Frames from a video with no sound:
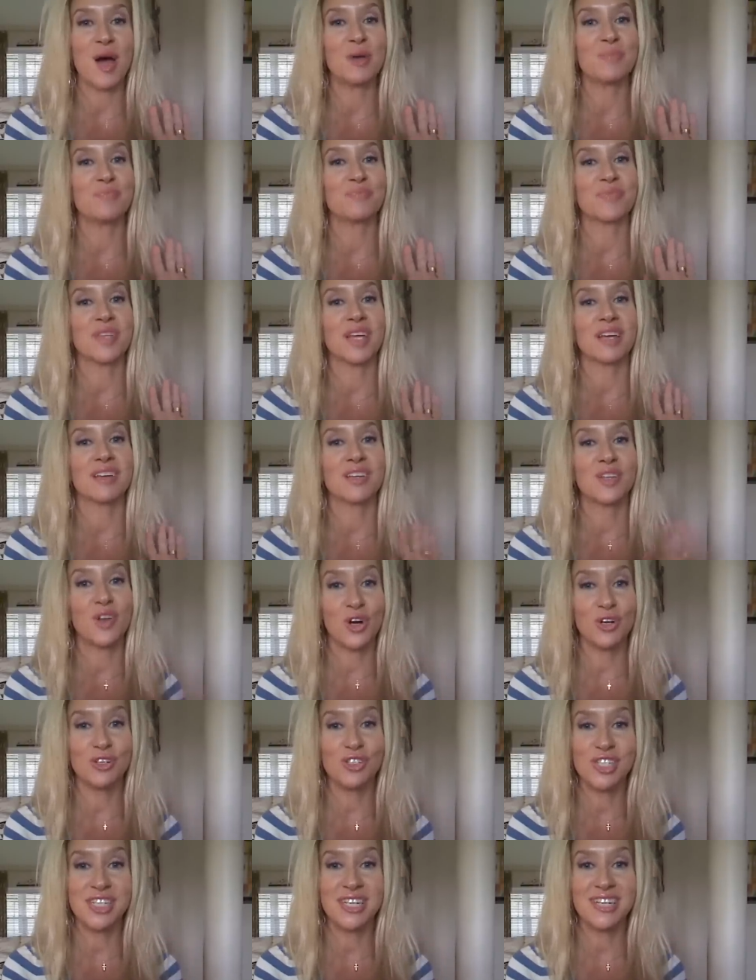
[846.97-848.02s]
um,
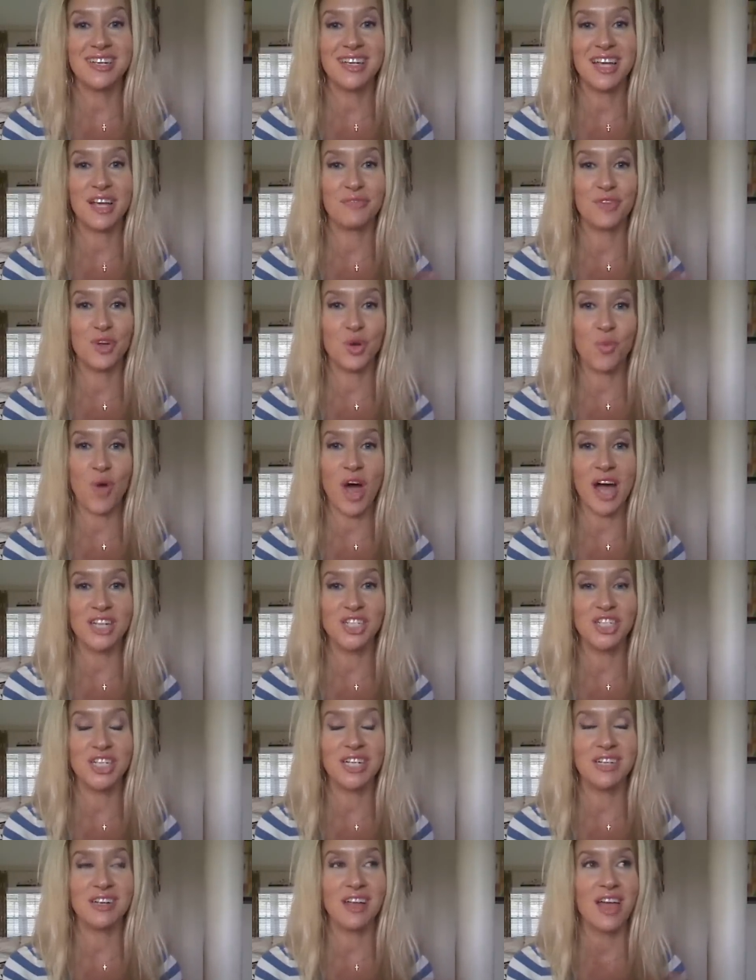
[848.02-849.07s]
Kirsten, if you're
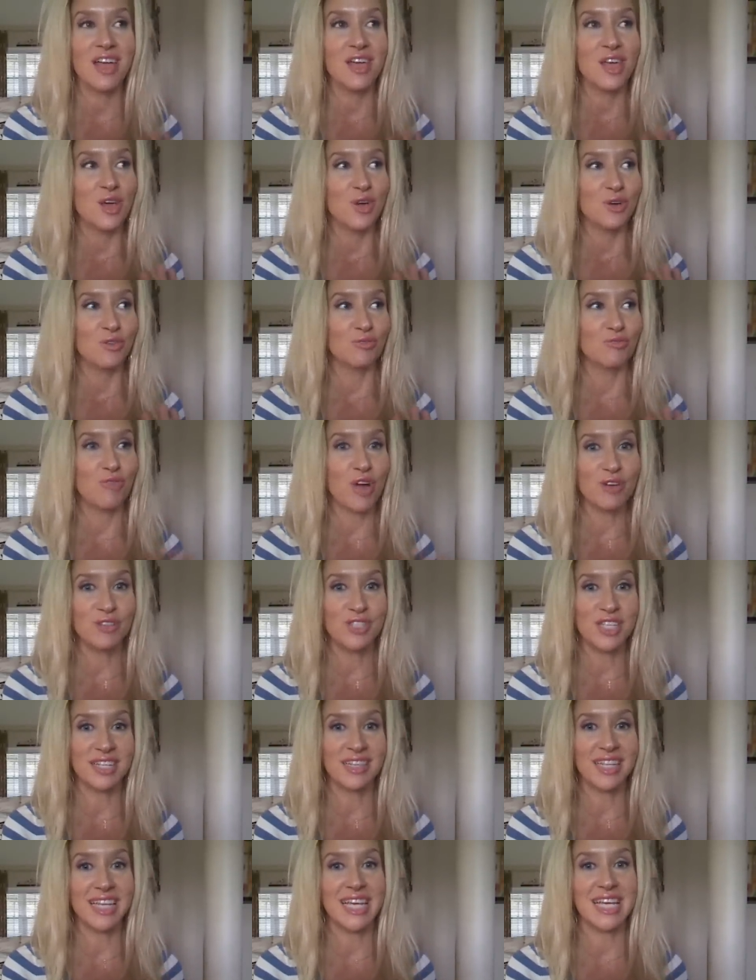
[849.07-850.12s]
watching,
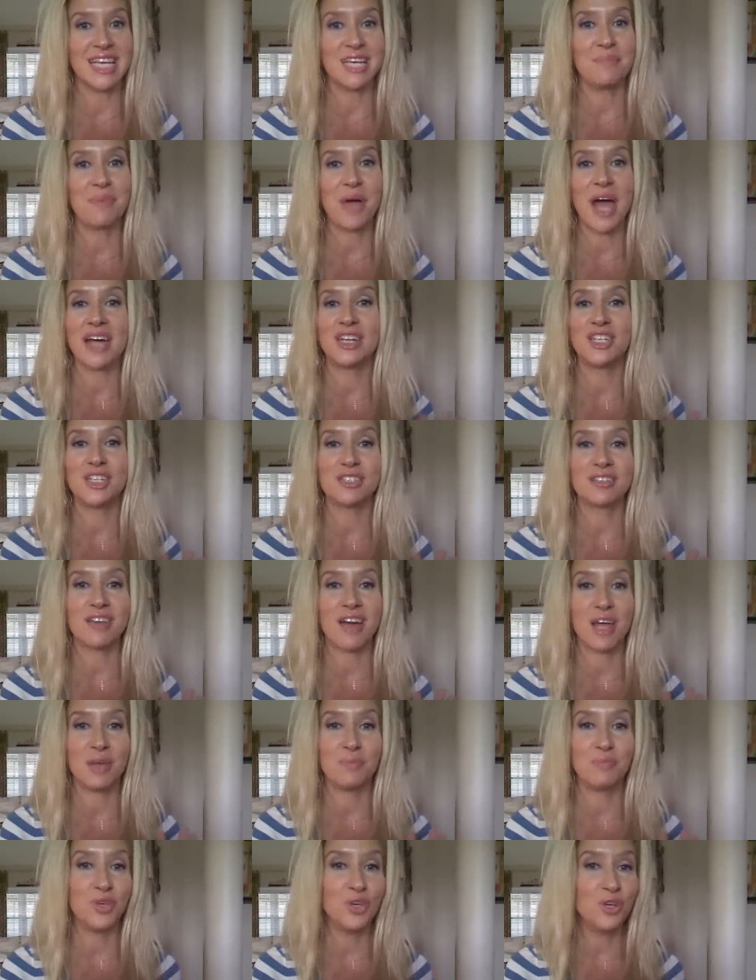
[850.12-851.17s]
Rosenlieb. I just
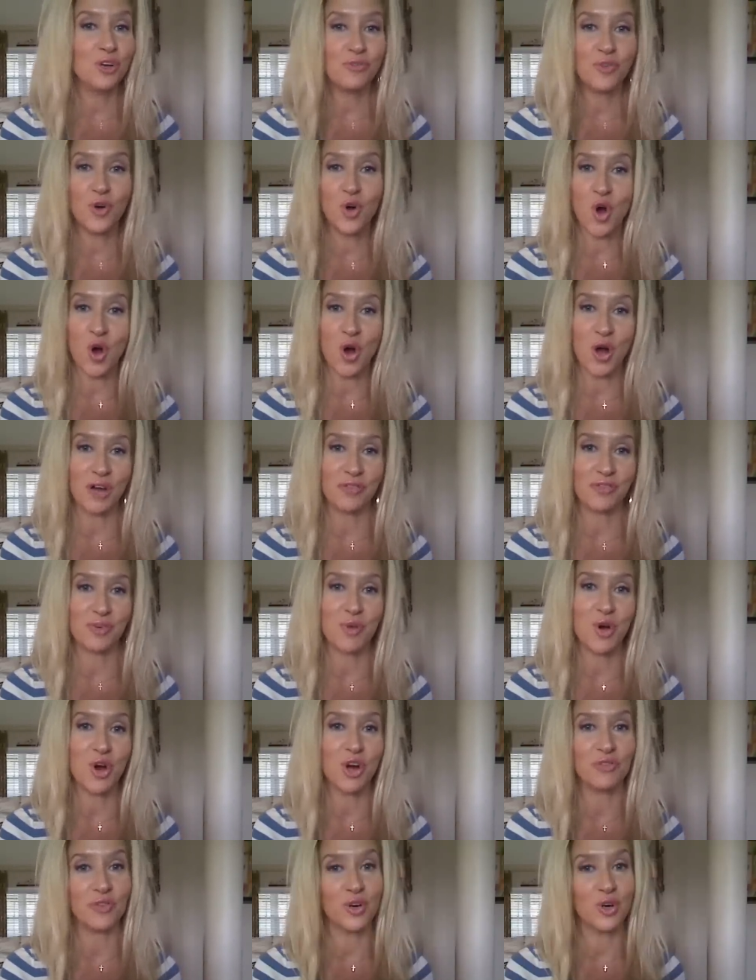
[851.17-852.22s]
got a beautiful card
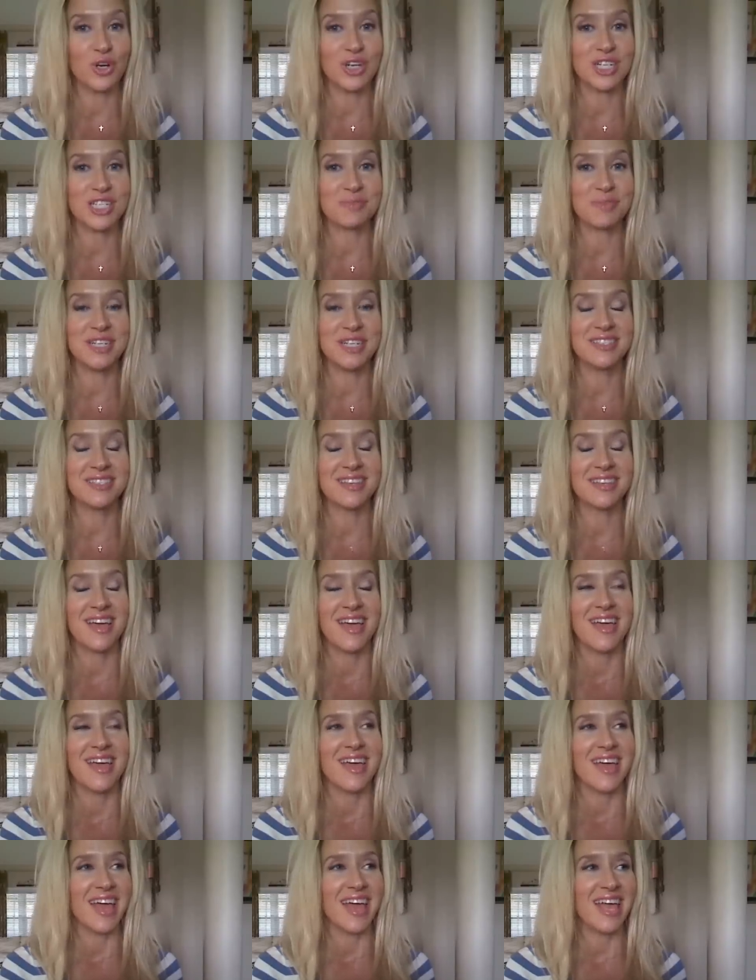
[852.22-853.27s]
from her for Christmas
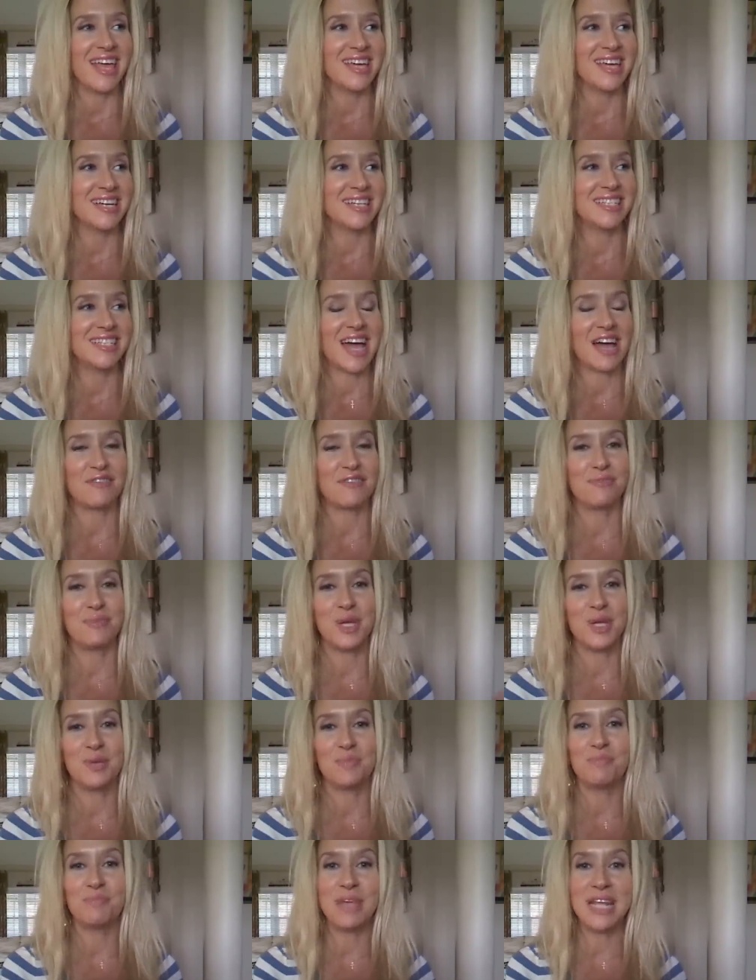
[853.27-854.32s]
and I've
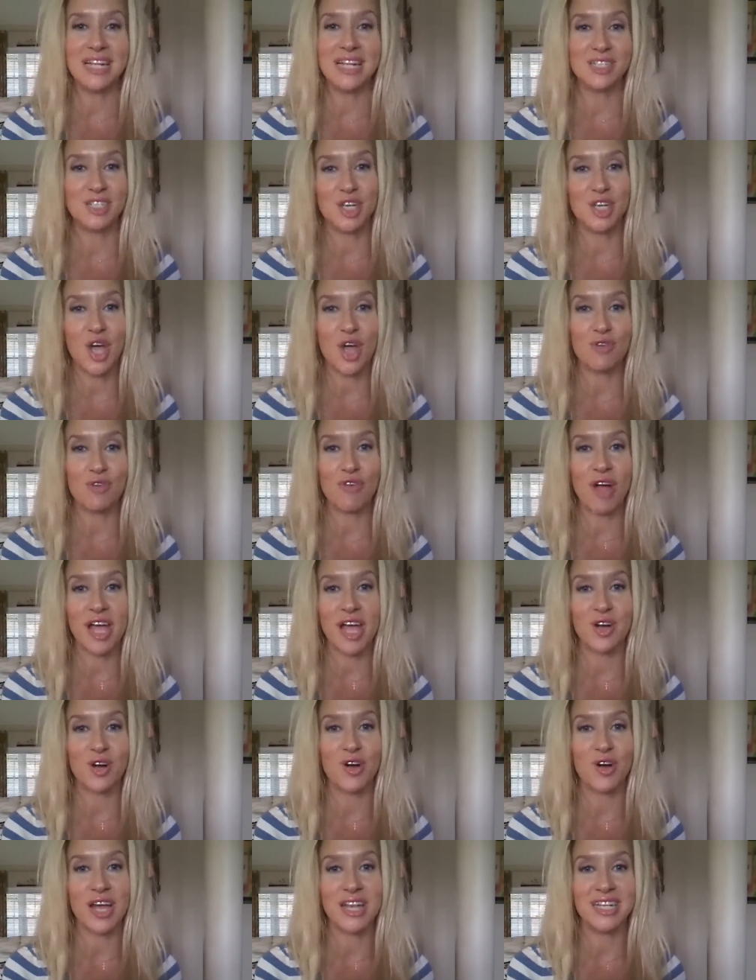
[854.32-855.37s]
been meaning to go
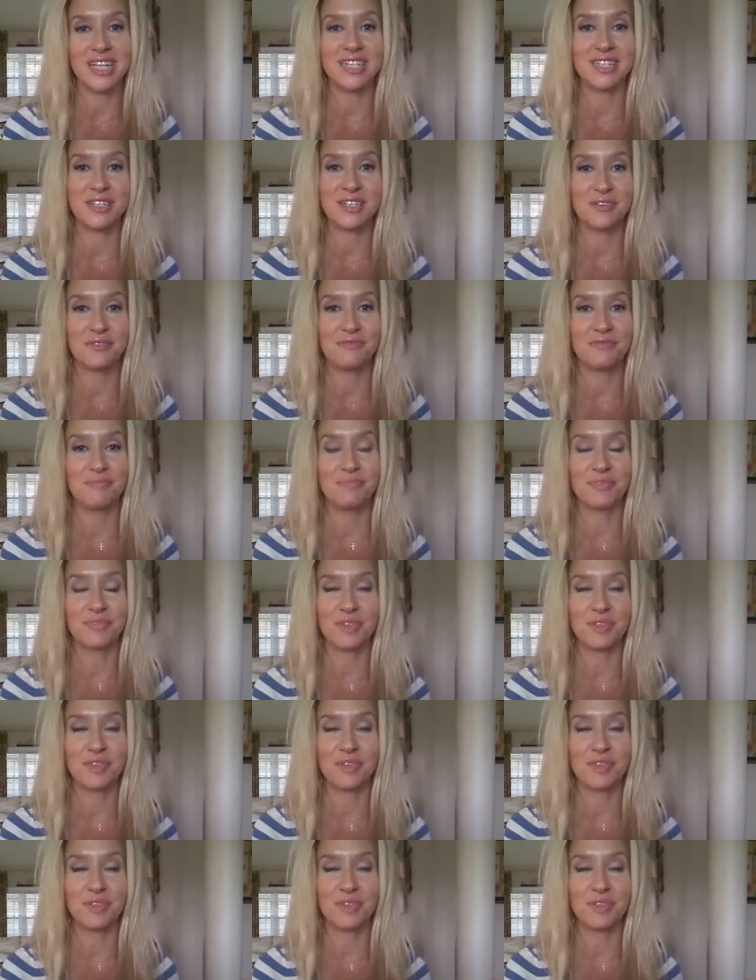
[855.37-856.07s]
write her. I needed to